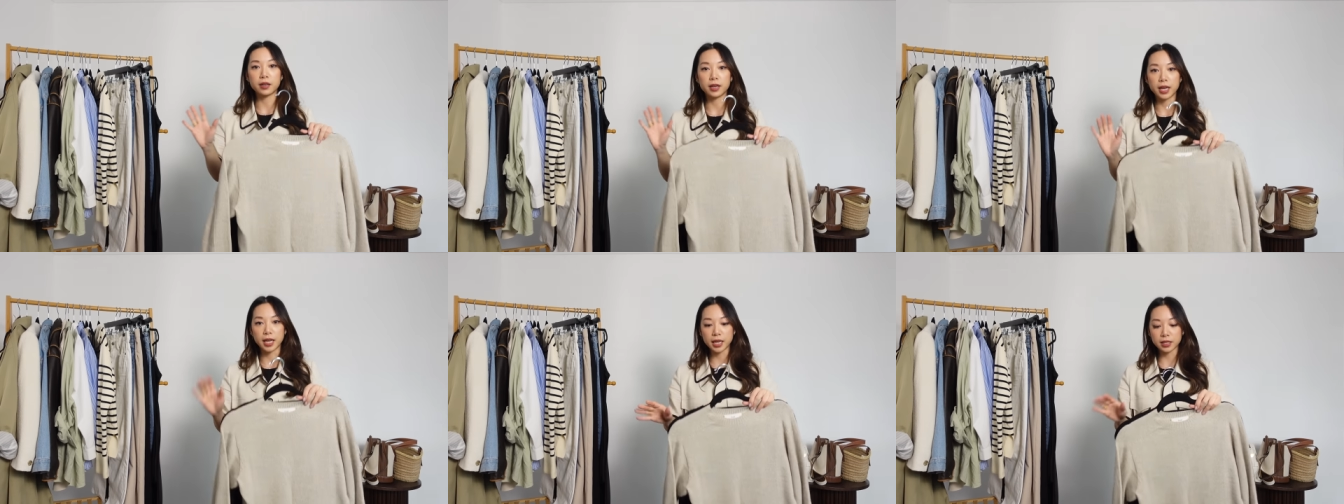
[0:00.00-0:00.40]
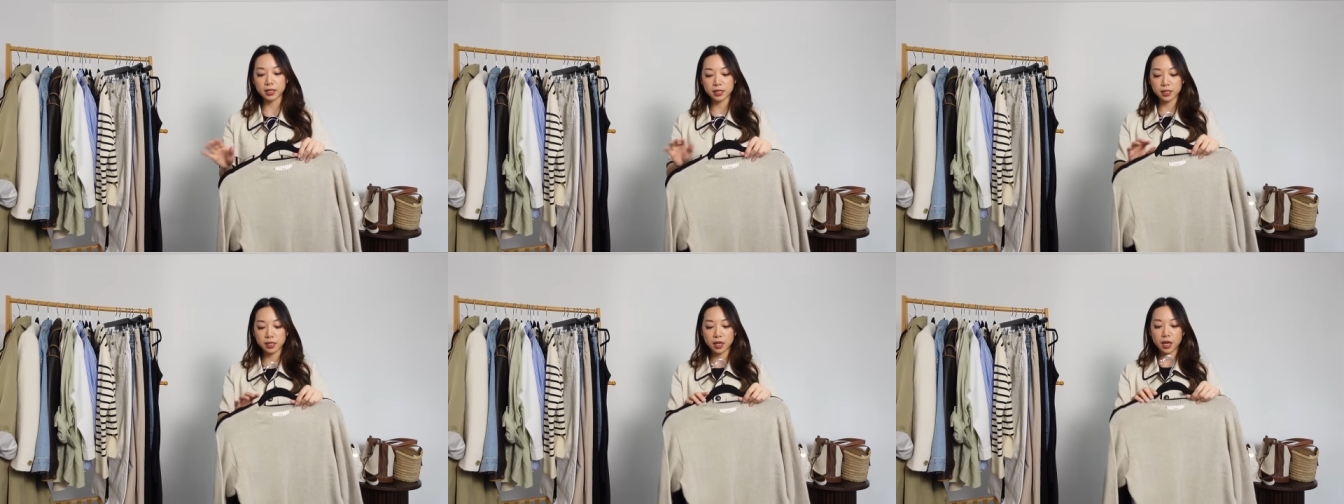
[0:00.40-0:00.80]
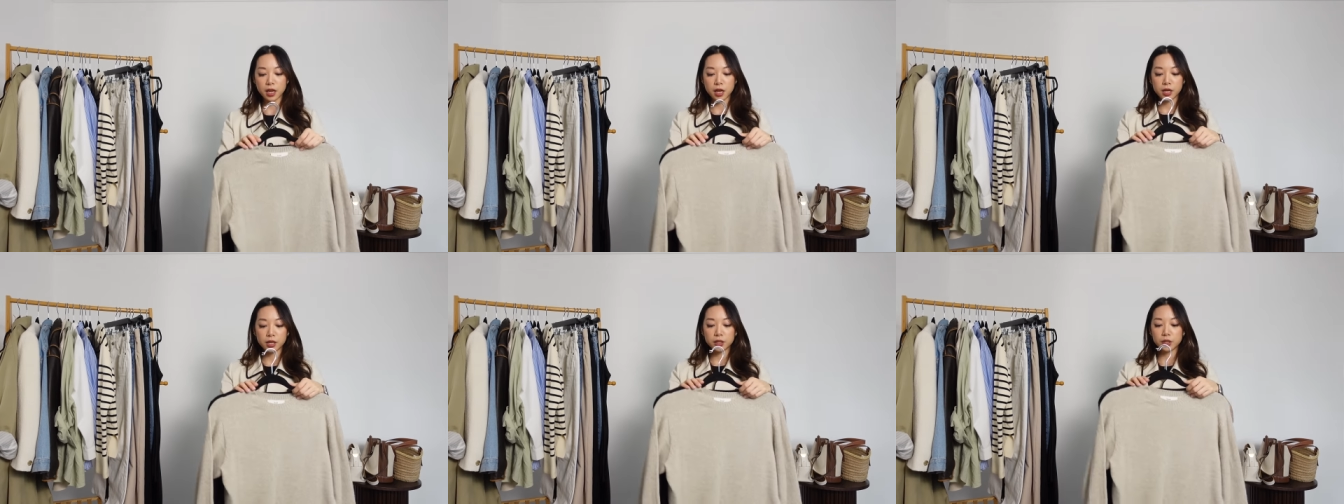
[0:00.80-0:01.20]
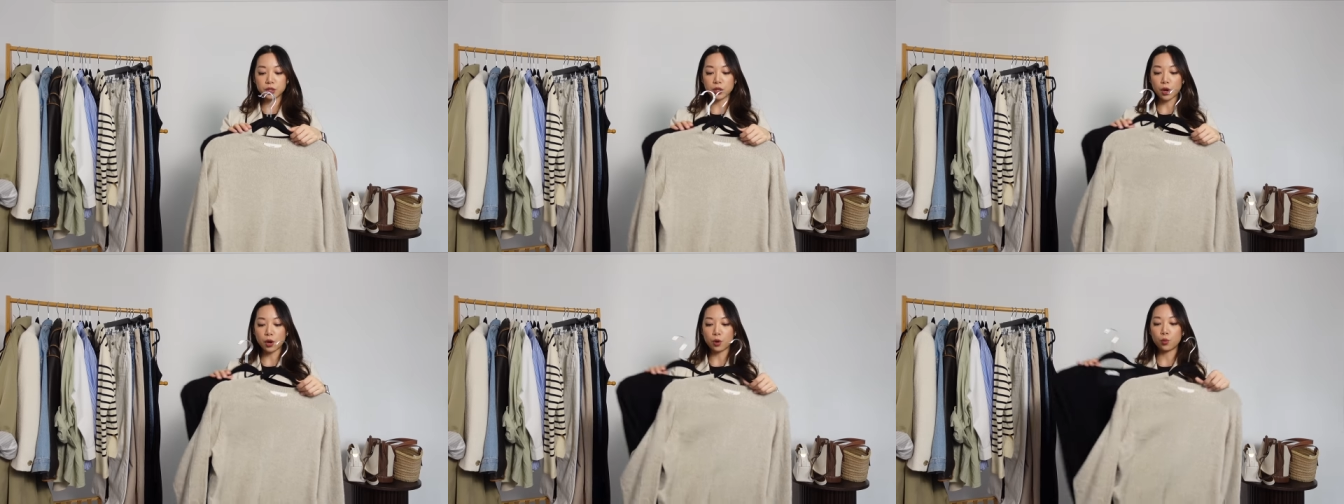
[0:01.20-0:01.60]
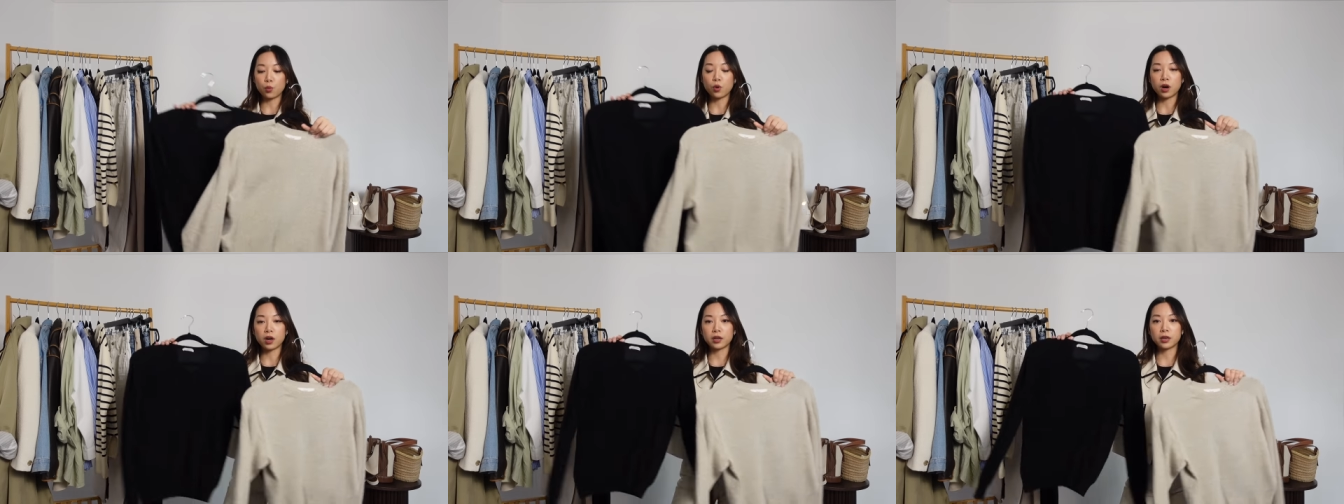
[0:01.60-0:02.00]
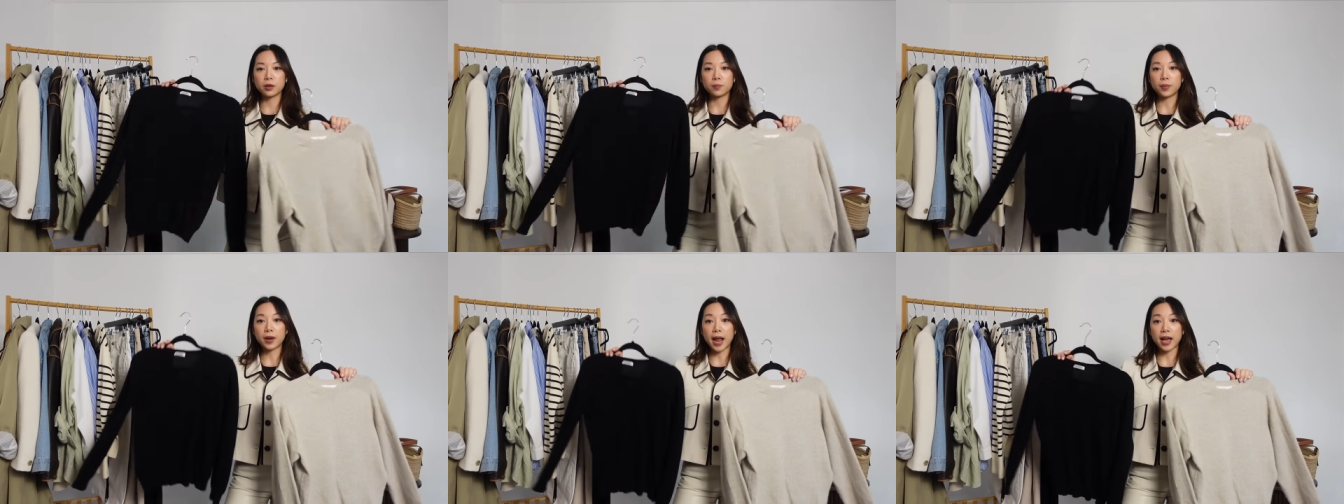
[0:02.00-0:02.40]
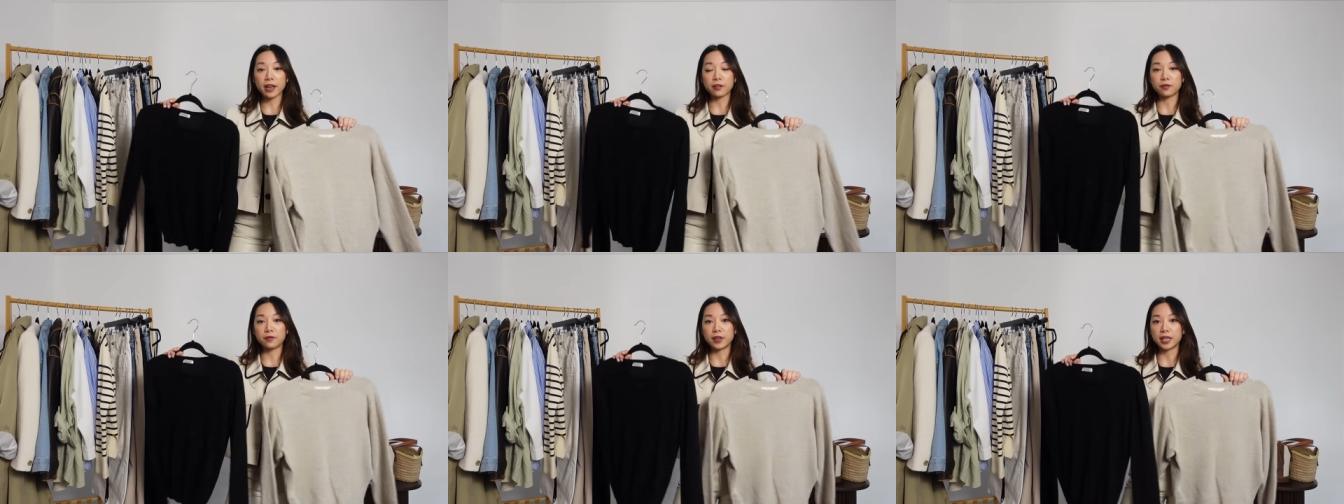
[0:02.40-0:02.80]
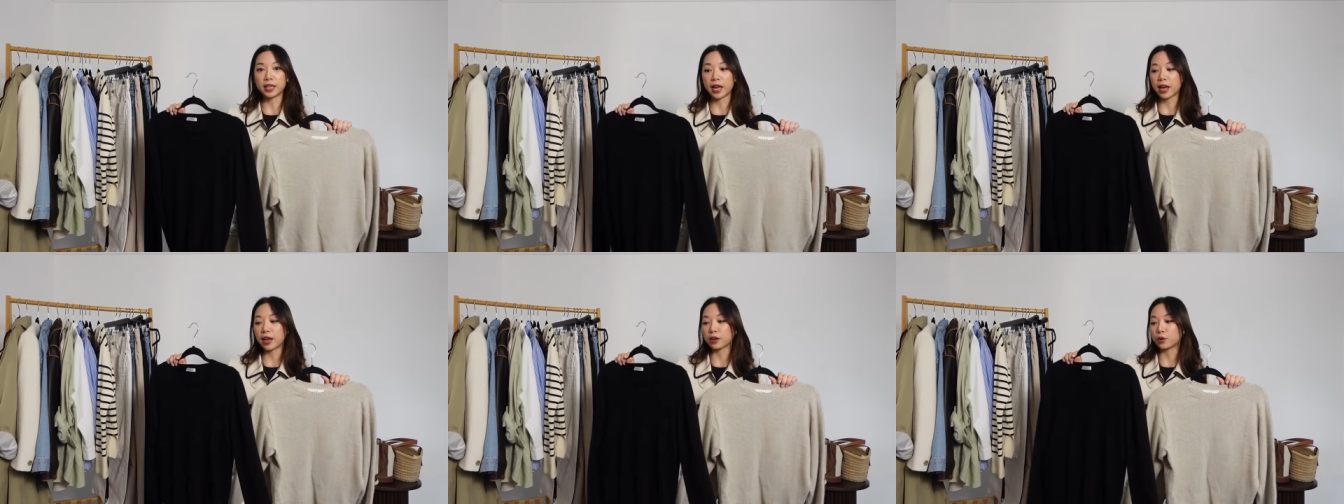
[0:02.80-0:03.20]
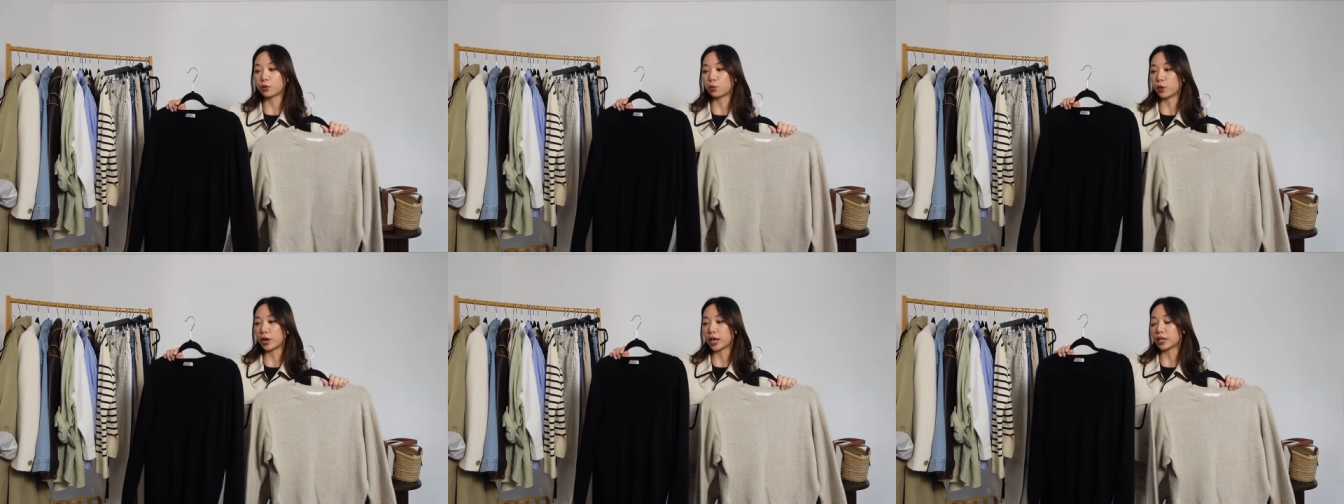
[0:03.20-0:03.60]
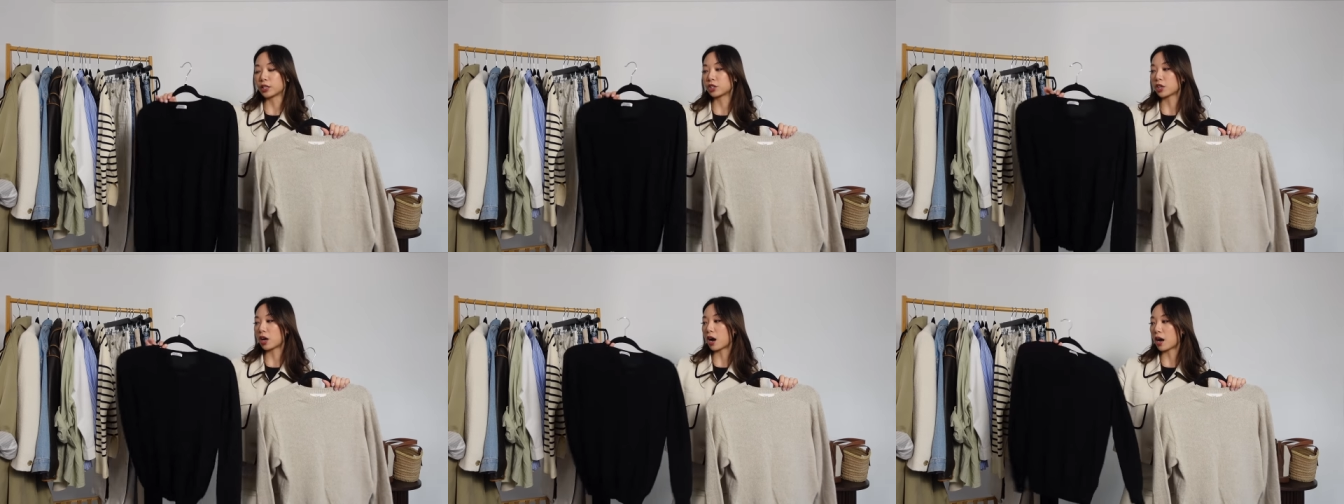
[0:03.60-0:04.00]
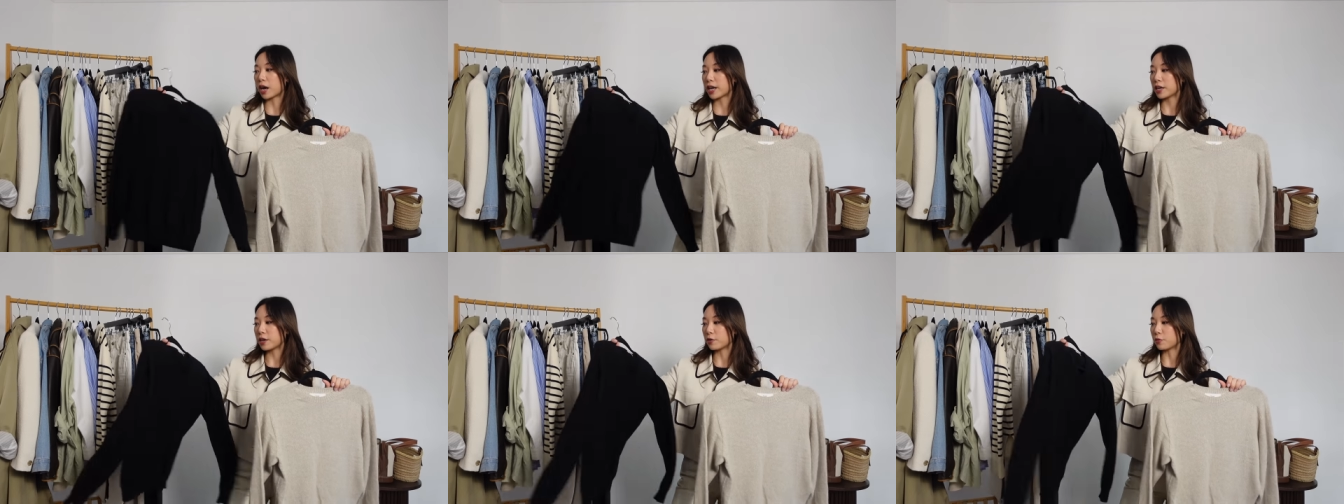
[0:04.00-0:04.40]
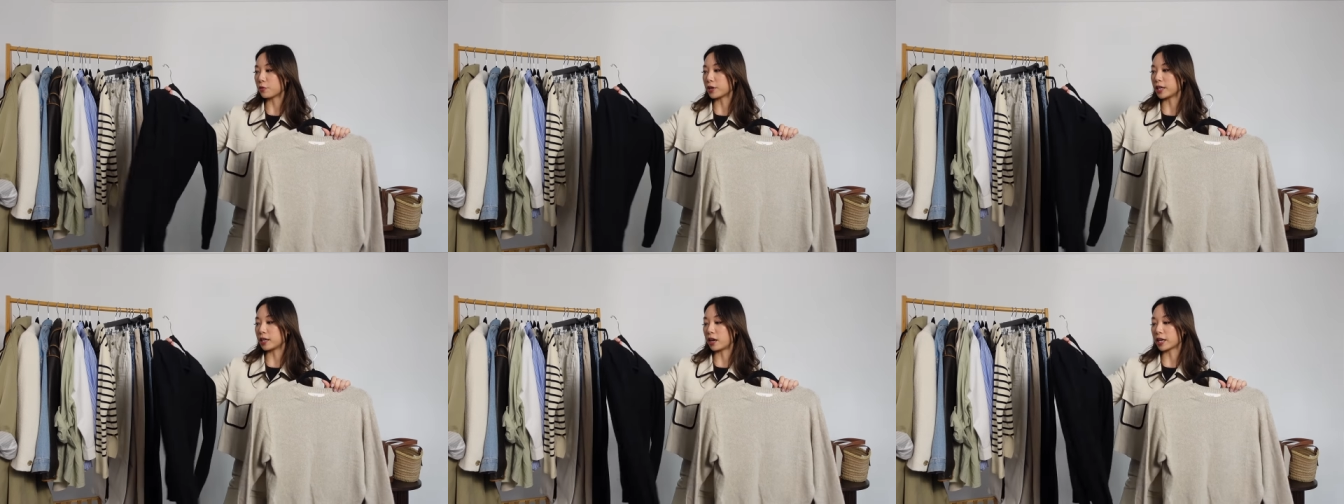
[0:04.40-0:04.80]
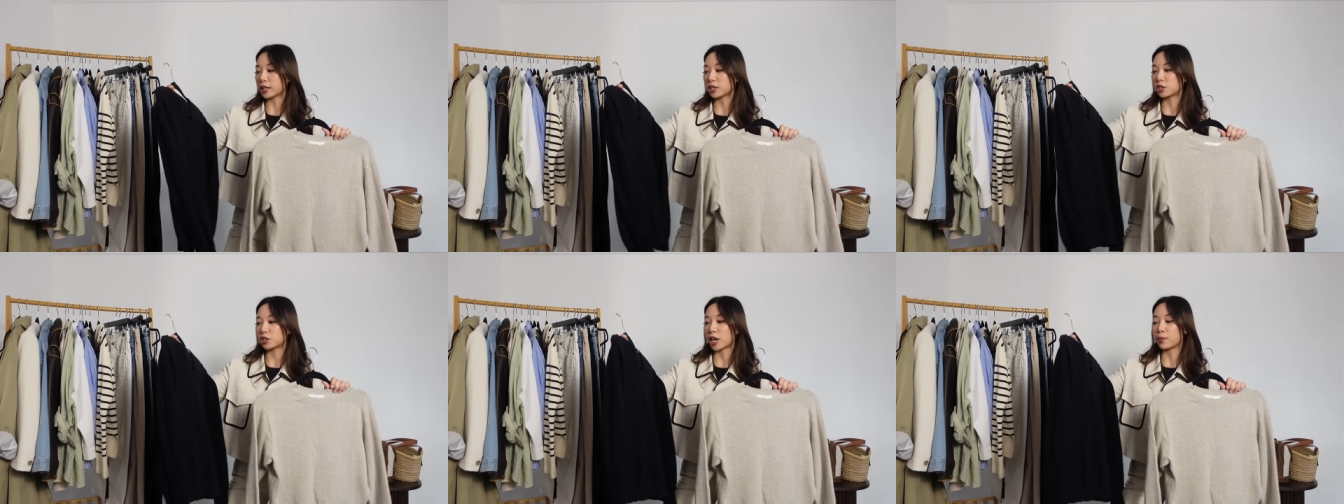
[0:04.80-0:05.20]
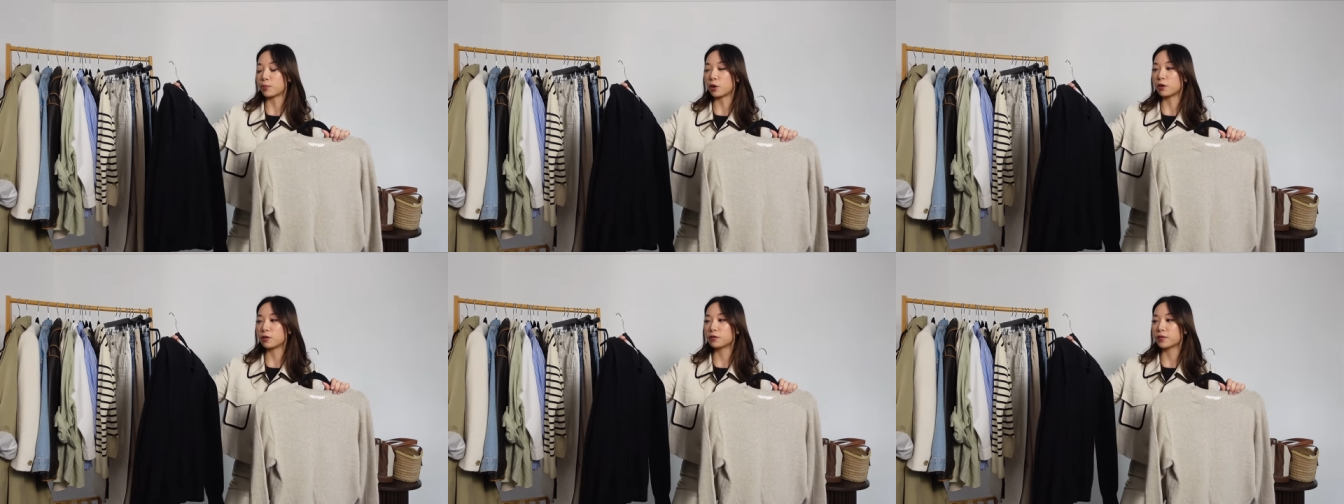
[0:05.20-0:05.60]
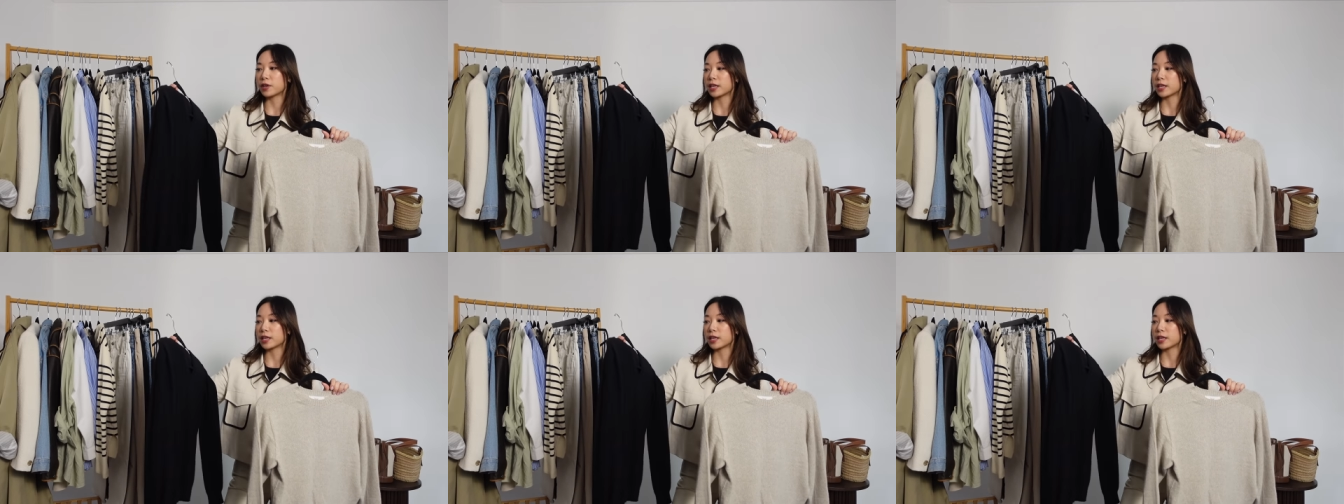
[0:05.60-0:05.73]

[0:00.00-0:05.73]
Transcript: knits. So one black v-neck, which I really like the shape of.